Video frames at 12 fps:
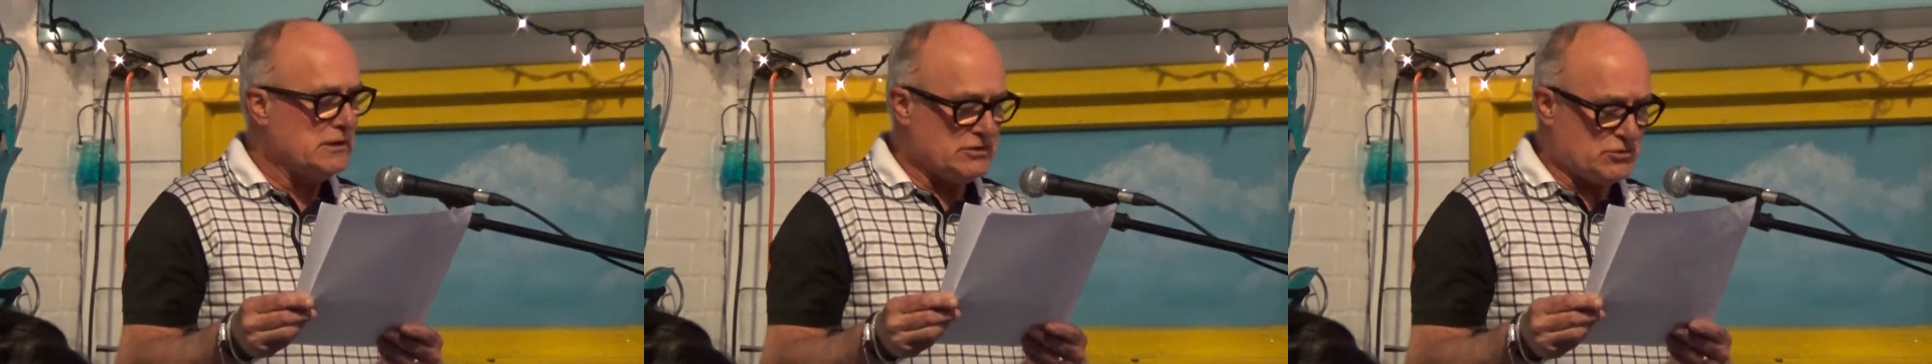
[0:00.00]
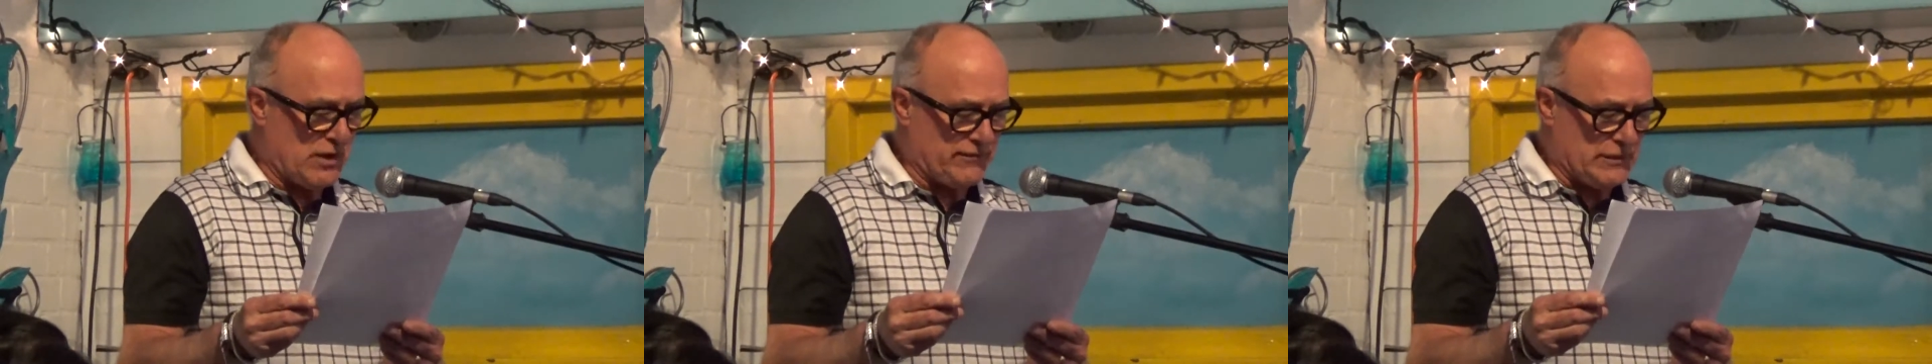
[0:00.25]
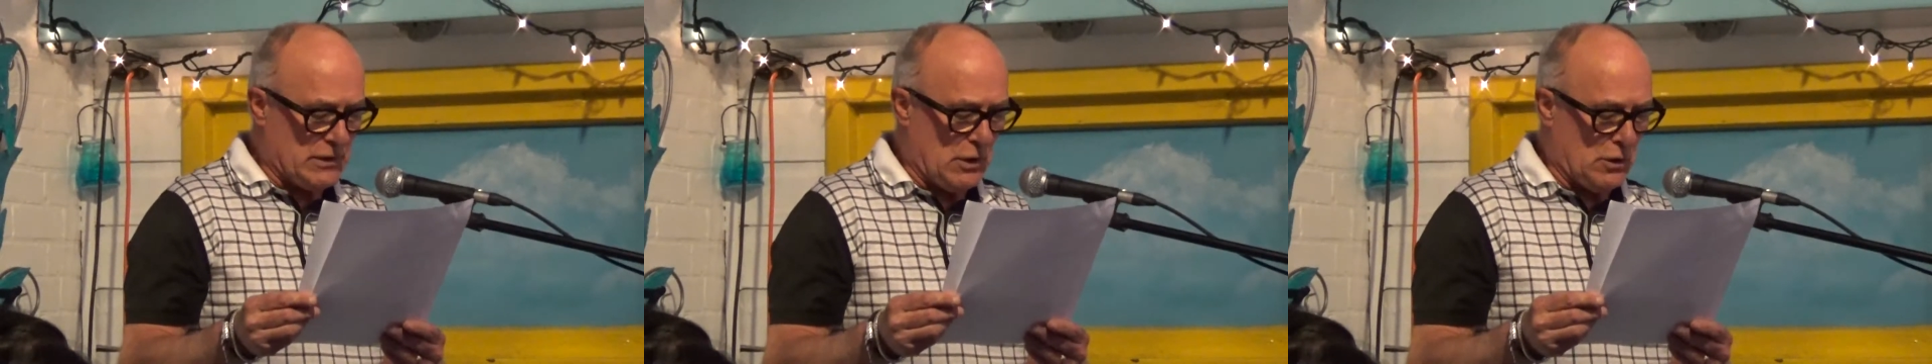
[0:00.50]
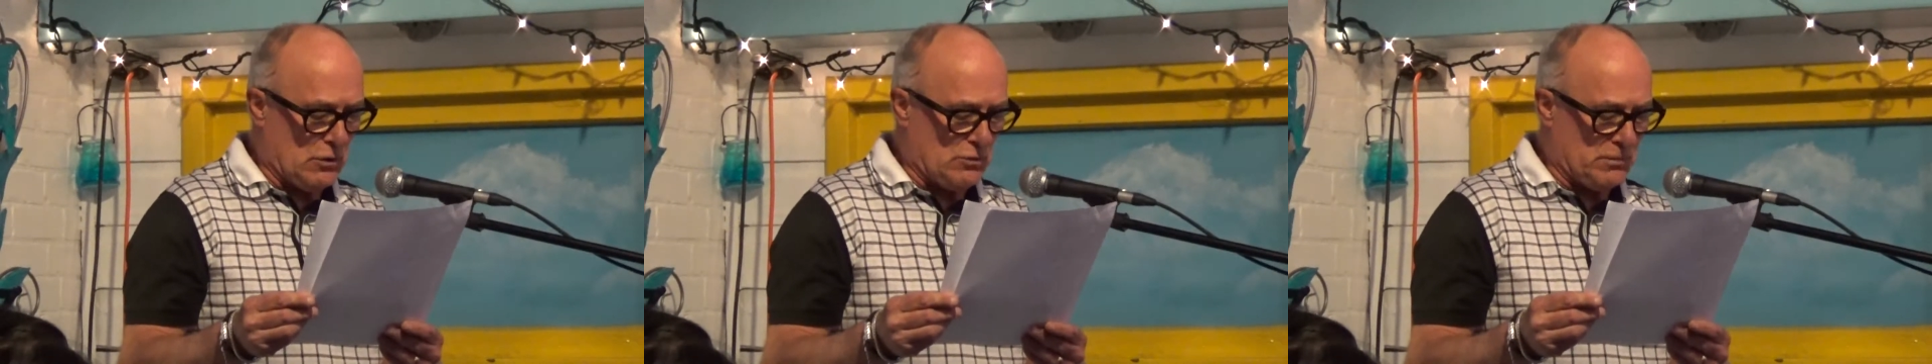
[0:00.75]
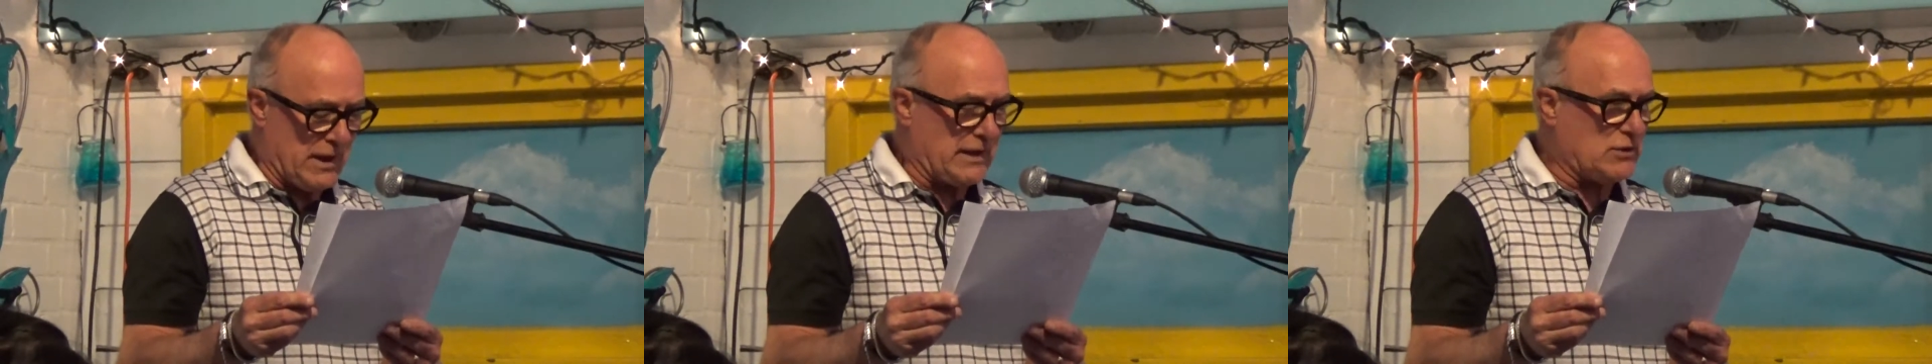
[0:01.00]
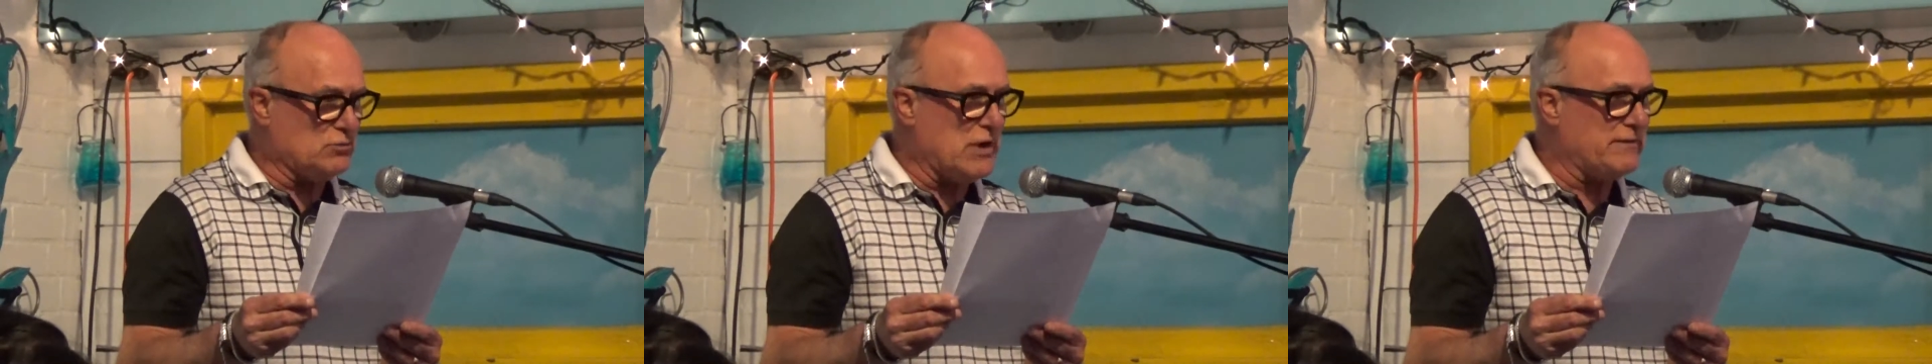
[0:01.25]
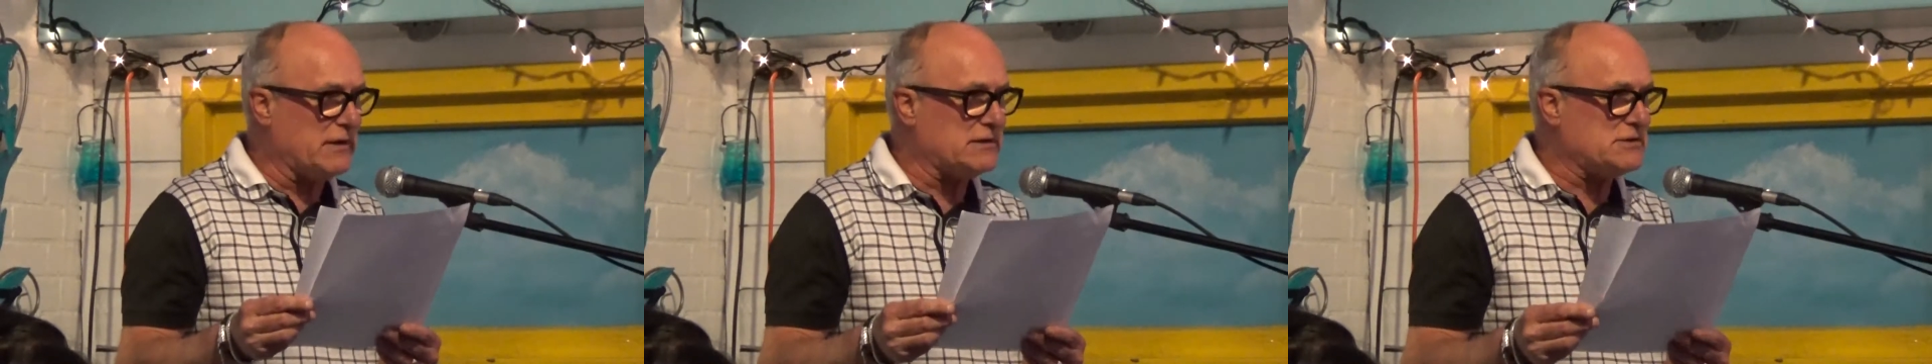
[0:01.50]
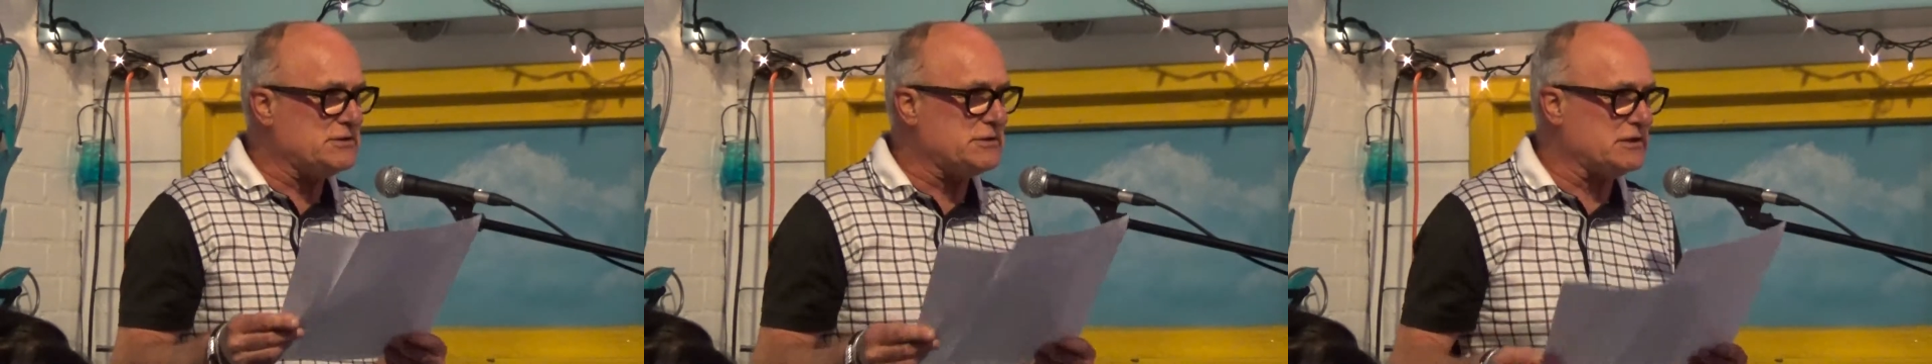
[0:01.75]
driven home like
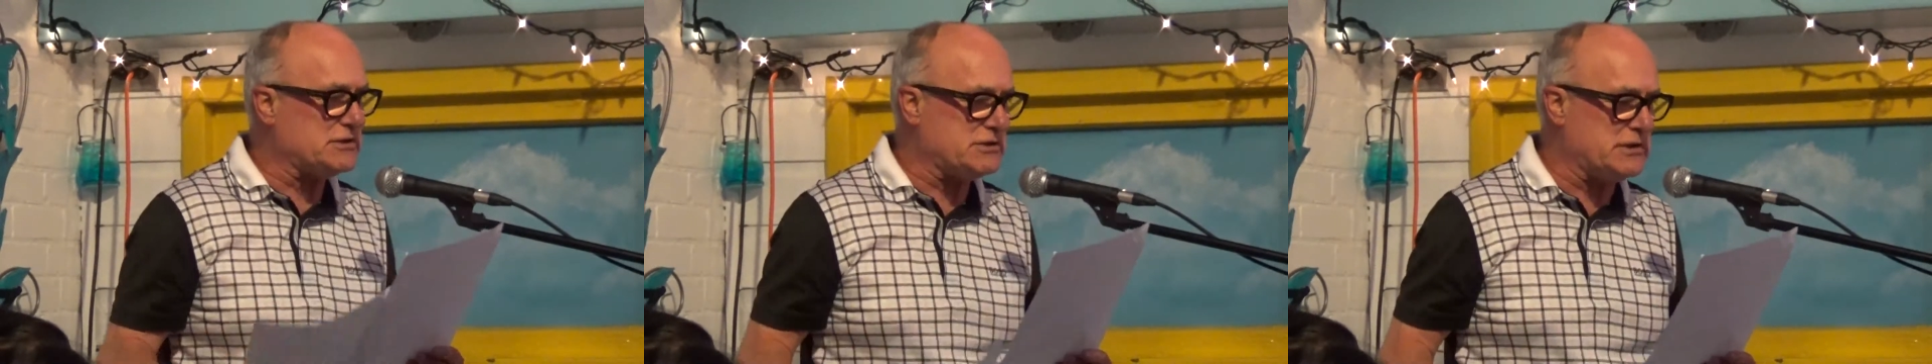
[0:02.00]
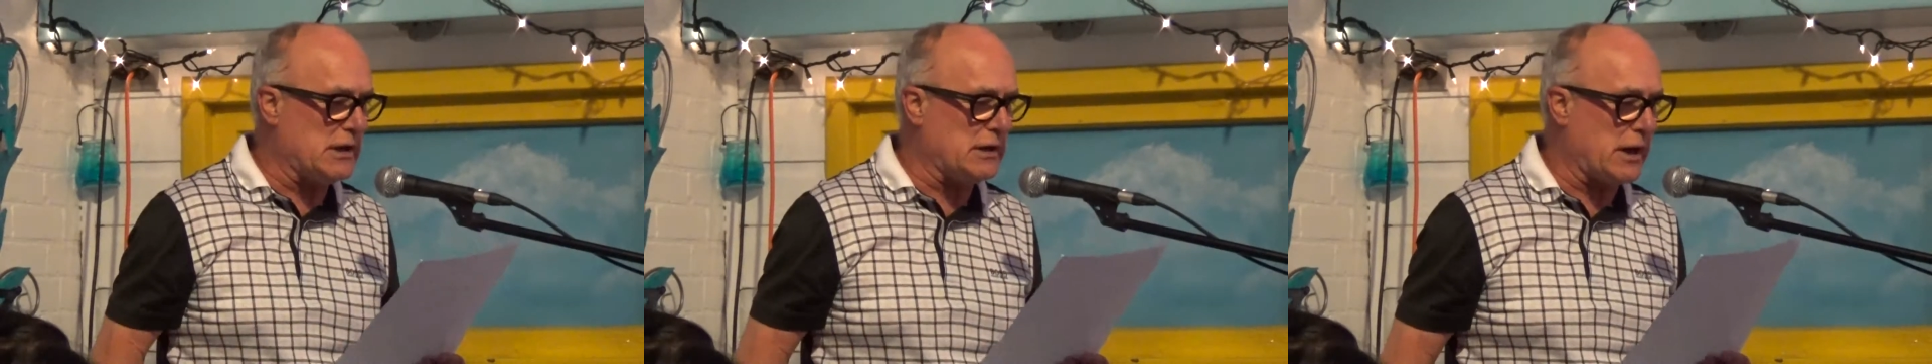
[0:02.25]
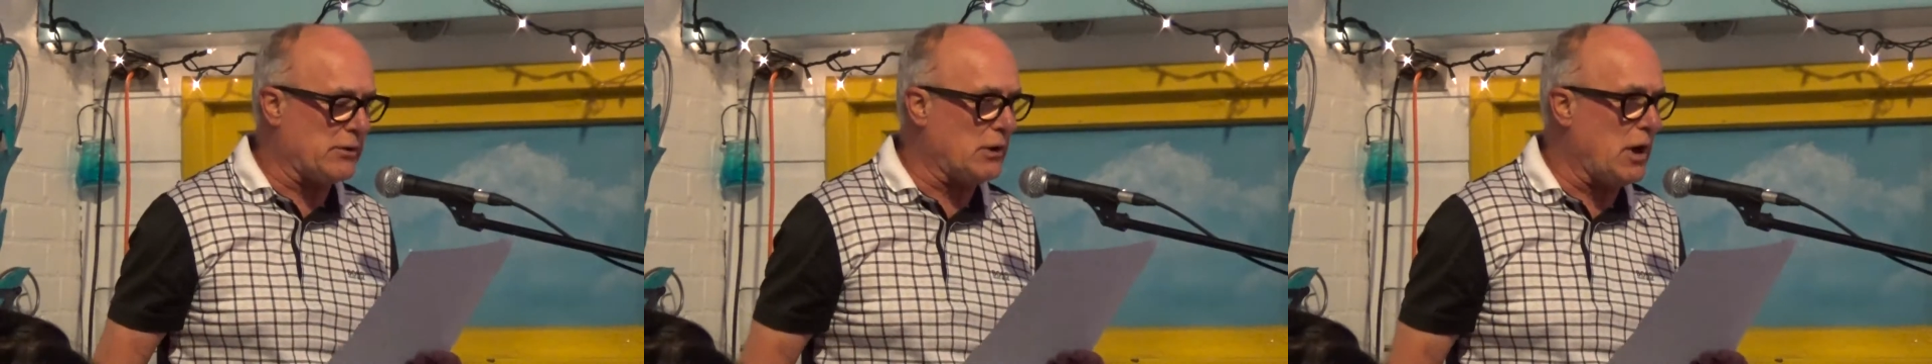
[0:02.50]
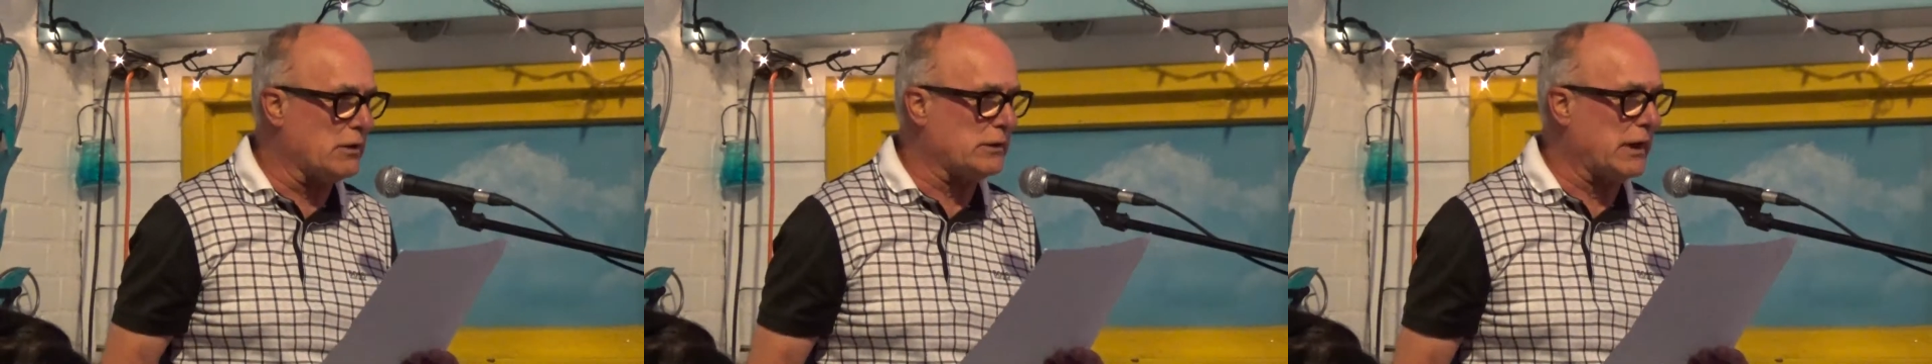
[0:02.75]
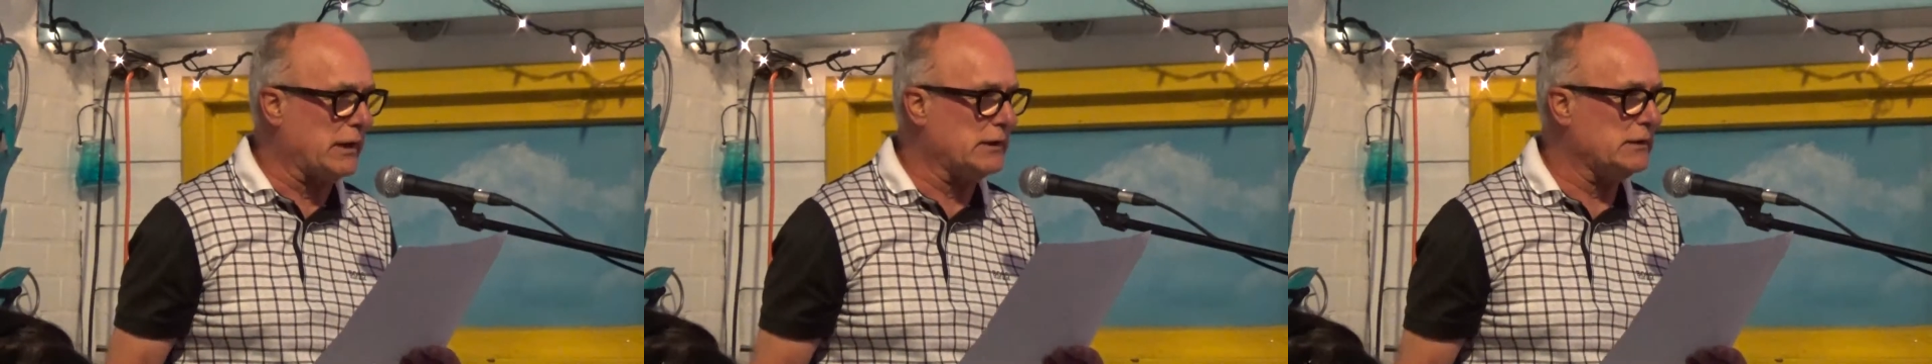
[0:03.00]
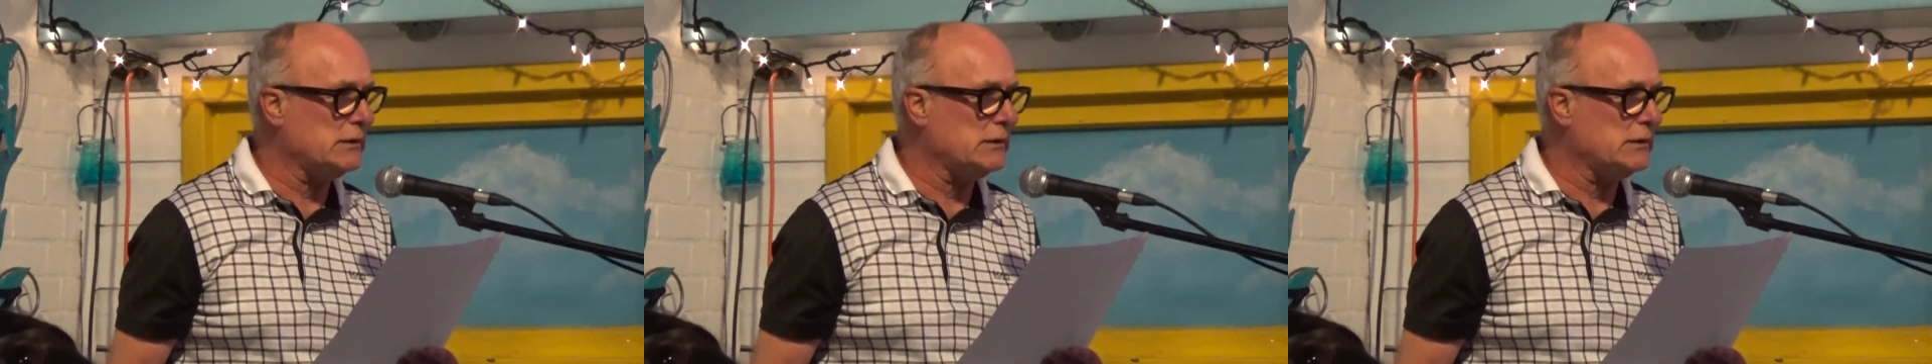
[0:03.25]
rivets to still our longing.